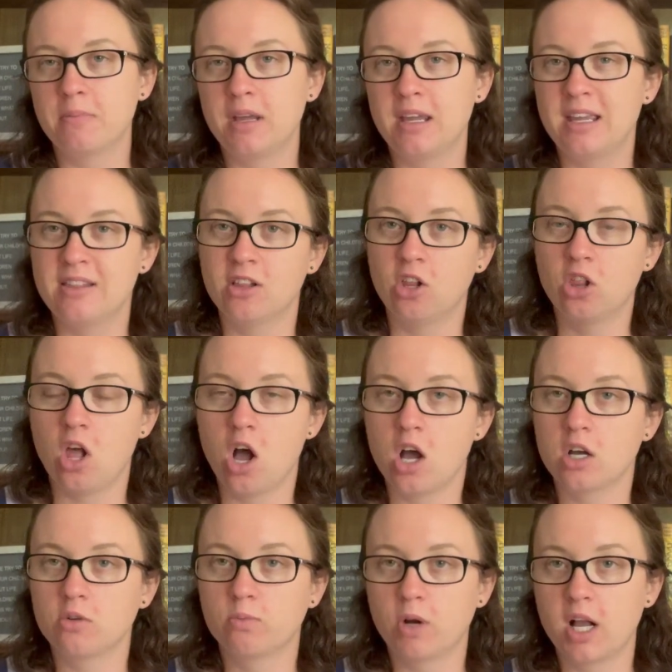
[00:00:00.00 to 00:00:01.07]
in the
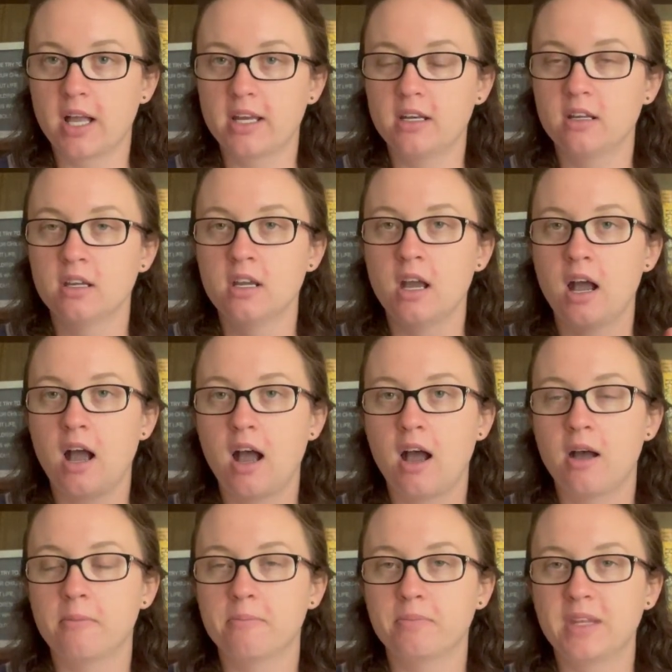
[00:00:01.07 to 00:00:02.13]
long run,
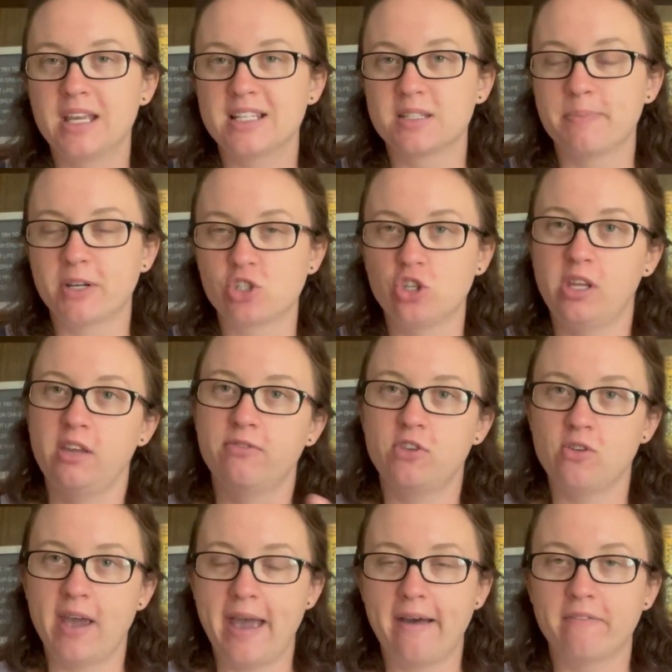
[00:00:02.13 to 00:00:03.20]
especially if you
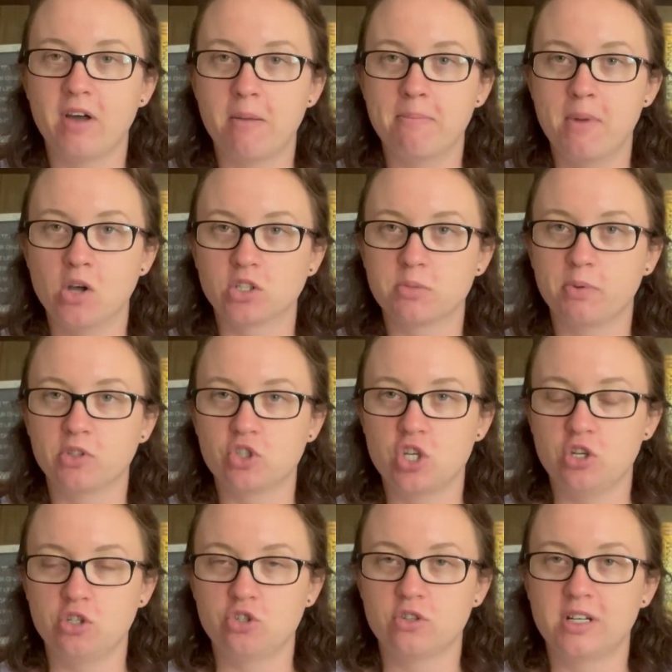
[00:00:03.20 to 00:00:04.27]
have multiple
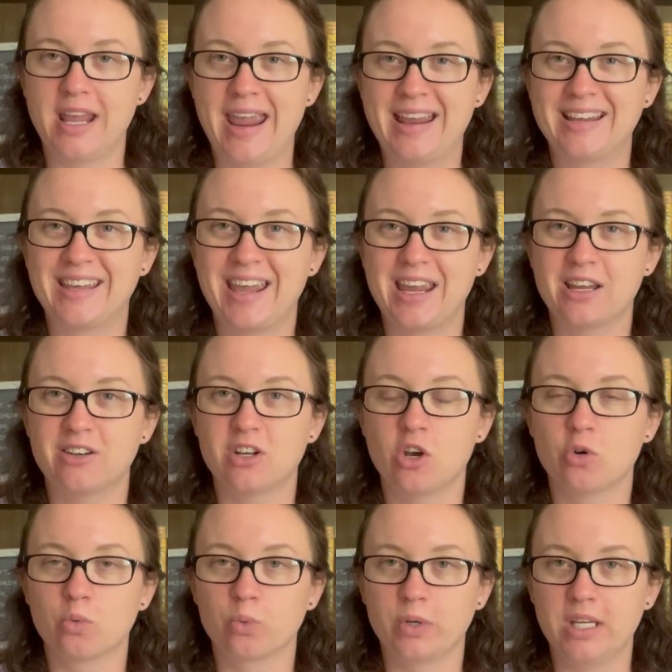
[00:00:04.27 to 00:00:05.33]
children and can
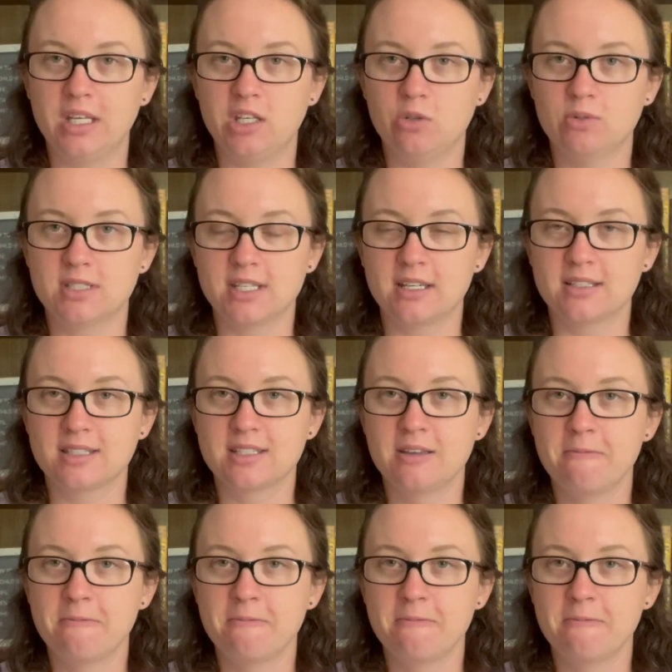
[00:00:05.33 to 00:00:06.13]
reuse it.